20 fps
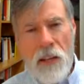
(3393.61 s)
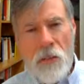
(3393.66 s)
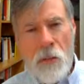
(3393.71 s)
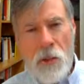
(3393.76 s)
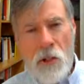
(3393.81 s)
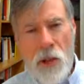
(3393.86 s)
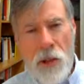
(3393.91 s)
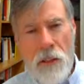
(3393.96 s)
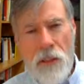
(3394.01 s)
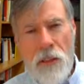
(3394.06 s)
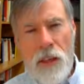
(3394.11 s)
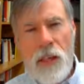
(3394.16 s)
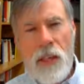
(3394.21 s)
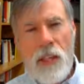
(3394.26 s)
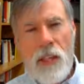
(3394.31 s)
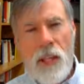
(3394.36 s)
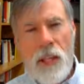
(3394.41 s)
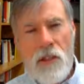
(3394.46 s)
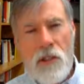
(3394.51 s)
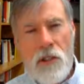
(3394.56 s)
which I think
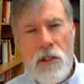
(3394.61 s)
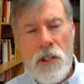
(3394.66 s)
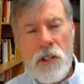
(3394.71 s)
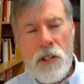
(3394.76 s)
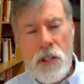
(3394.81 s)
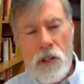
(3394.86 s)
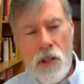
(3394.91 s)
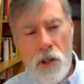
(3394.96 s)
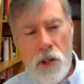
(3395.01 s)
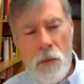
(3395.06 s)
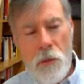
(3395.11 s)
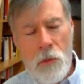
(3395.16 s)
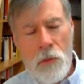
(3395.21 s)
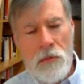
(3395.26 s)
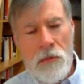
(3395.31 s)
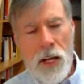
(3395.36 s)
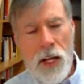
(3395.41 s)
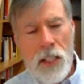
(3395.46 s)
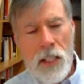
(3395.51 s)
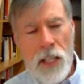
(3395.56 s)
is still a durable
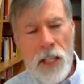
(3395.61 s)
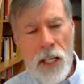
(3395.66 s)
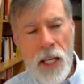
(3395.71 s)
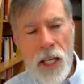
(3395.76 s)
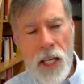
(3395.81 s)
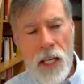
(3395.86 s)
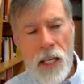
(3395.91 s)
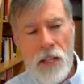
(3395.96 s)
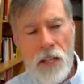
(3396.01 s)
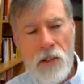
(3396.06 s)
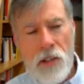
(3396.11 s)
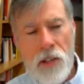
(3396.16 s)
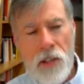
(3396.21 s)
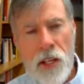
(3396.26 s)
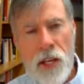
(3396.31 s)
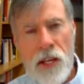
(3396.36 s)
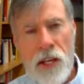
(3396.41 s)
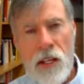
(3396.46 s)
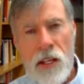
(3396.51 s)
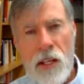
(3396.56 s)
finding, is that